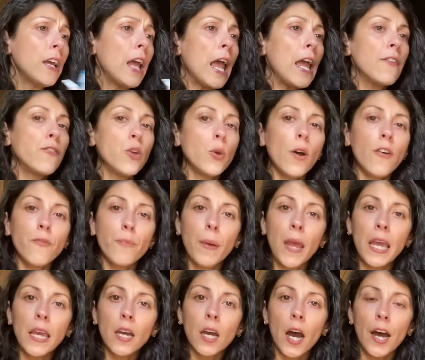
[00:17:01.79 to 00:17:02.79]
If you have
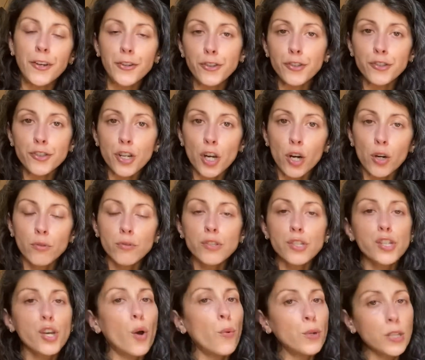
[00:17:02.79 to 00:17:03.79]
pink undertones,
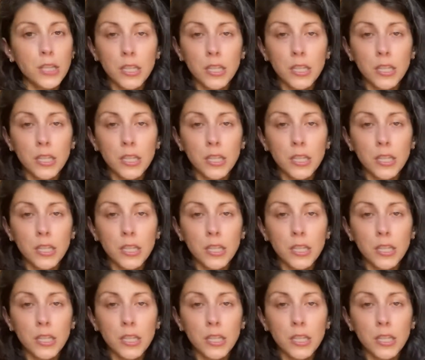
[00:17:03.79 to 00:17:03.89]
go with the